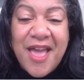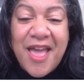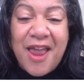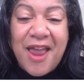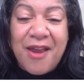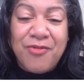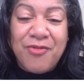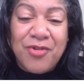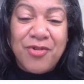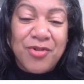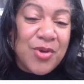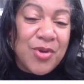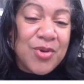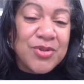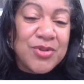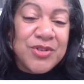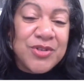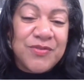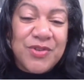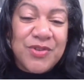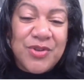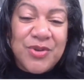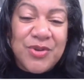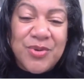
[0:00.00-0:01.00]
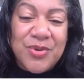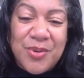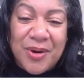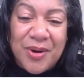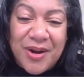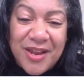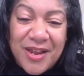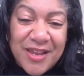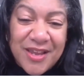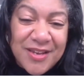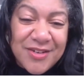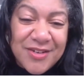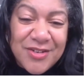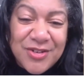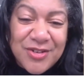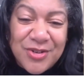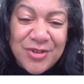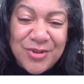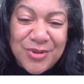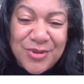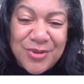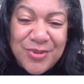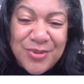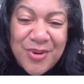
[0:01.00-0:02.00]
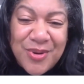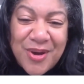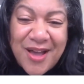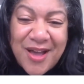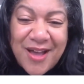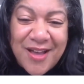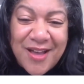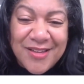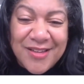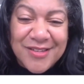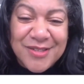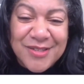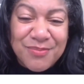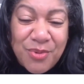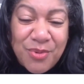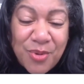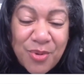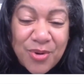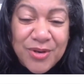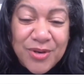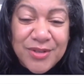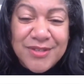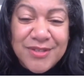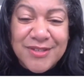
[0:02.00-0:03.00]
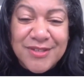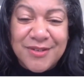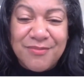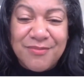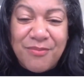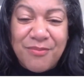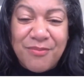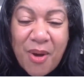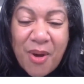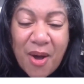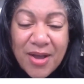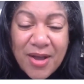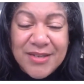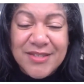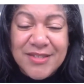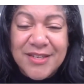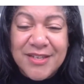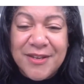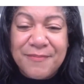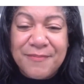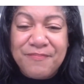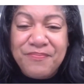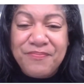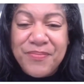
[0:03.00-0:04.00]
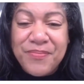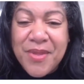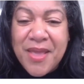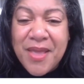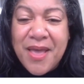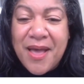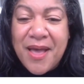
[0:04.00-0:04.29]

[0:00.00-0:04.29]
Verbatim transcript: And for those of you who are into sports and boxing,